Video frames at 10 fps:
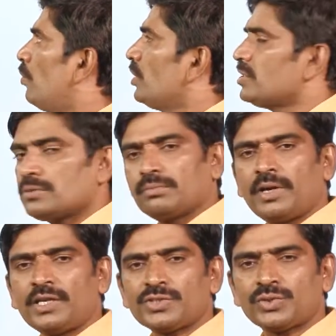is
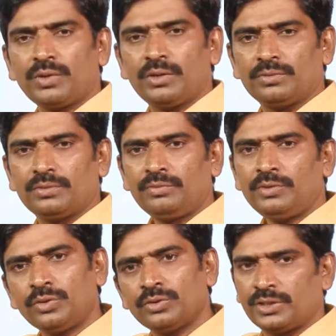minus 12, we know
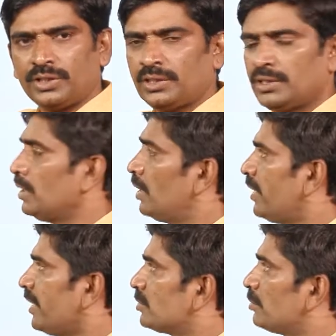that.
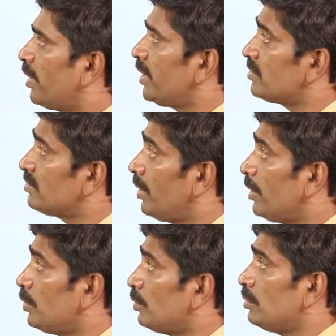Next, minus 3
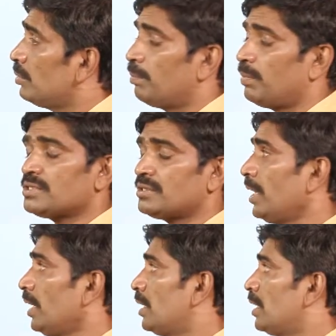into plus 3,
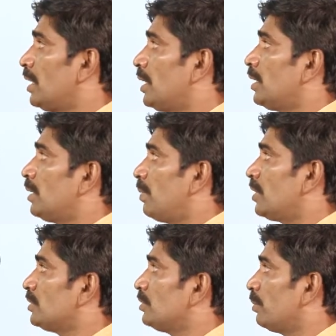plus
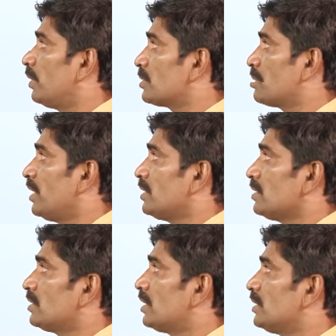into minus minus,
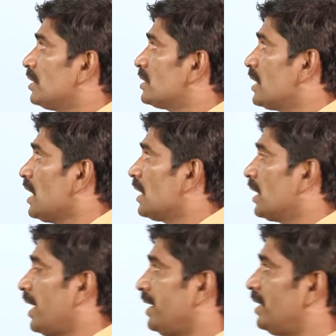3 3 is the
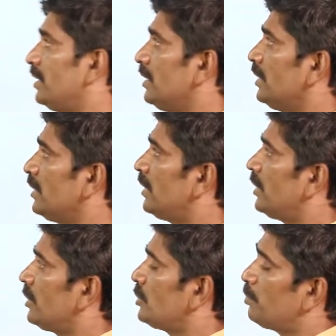9, that
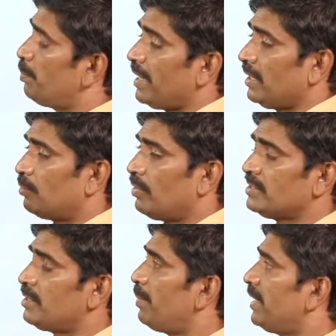is pattern. What is the
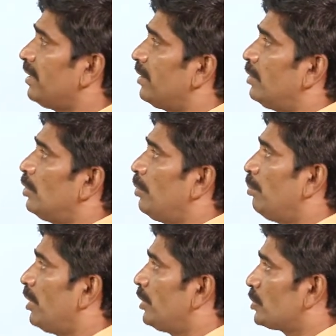pattern?
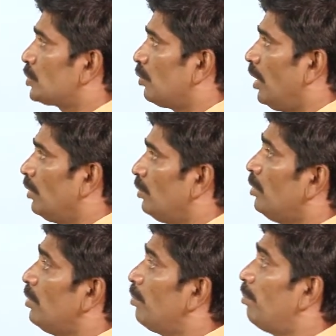Minus 12
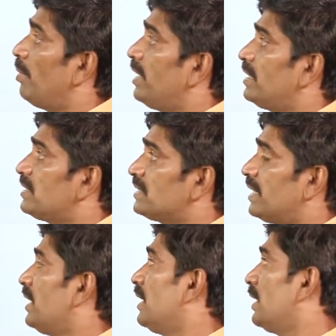minus 3,